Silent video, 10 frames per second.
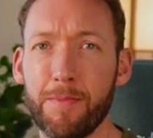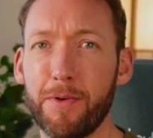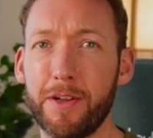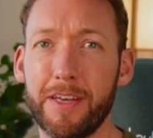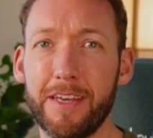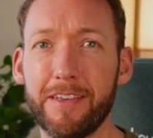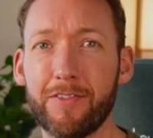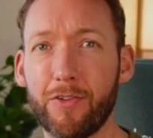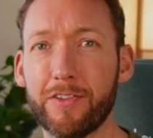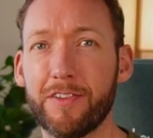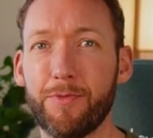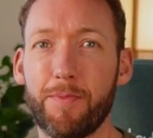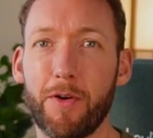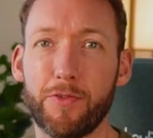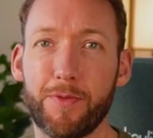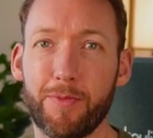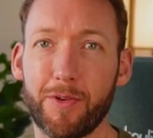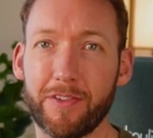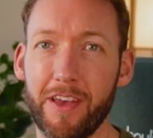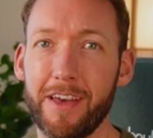But it is honestly where most people
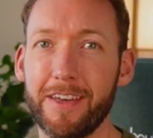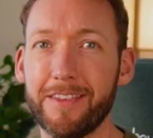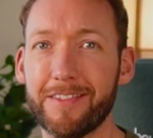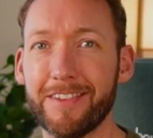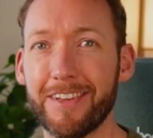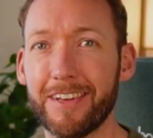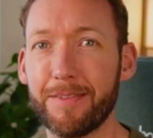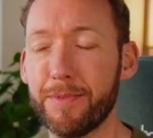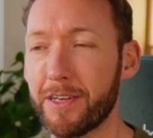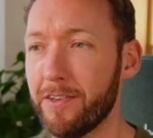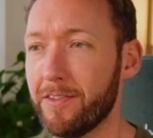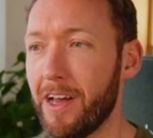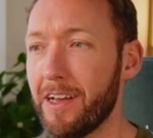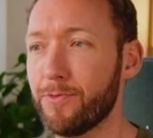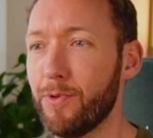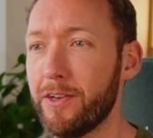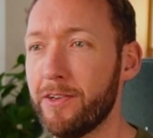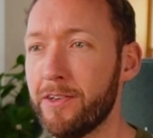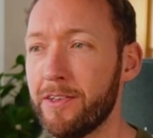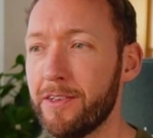hit the ceiling because that's
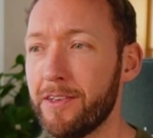when